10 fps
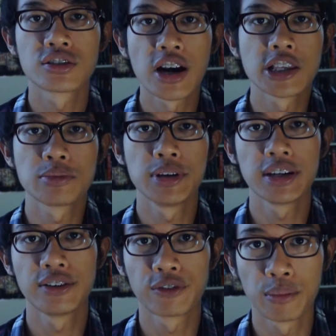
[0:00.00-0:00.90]
transmit
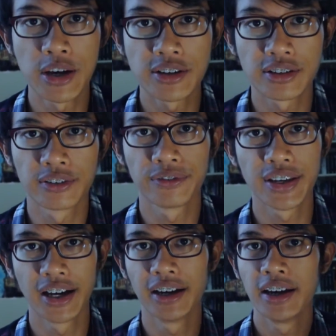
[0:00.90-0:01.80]
information
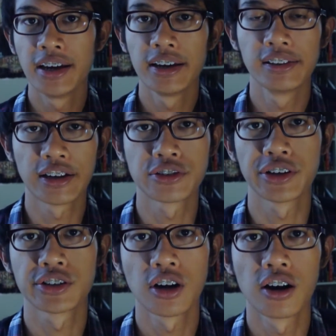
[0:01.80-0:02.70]
via
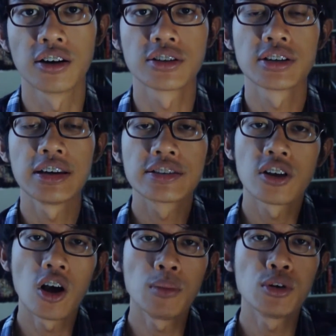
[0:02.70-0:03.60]
electric charge. It's
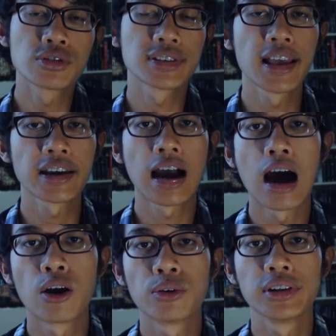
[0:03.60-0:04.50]
almost like
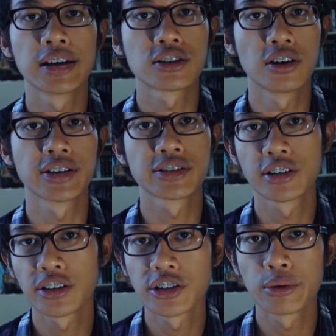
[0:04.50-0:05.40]
how electronic
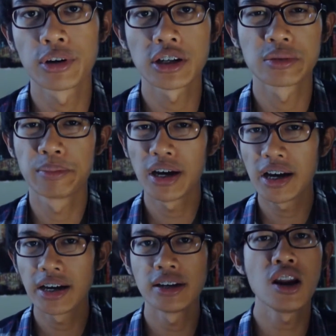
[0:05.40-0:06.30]
circuitry works,
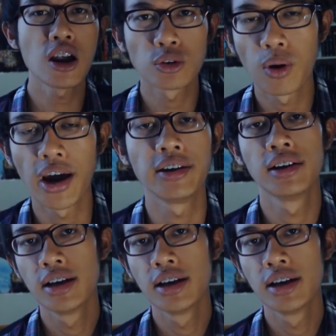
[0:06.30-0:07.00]
but not quite.